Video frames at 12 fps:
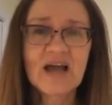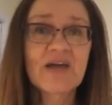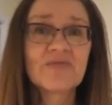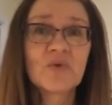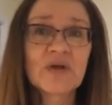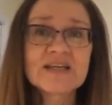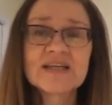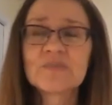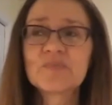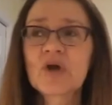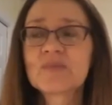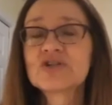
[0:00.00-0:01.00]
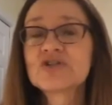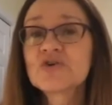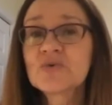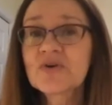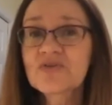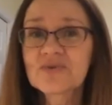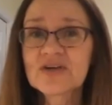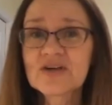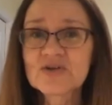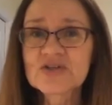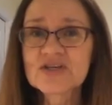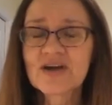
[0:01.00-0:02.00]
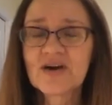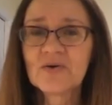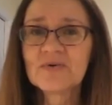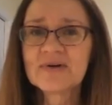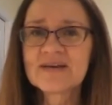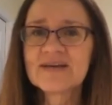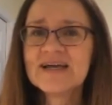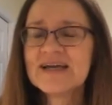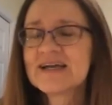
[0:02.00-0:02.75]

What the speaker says: I've written it probably 2 or 3 years ago and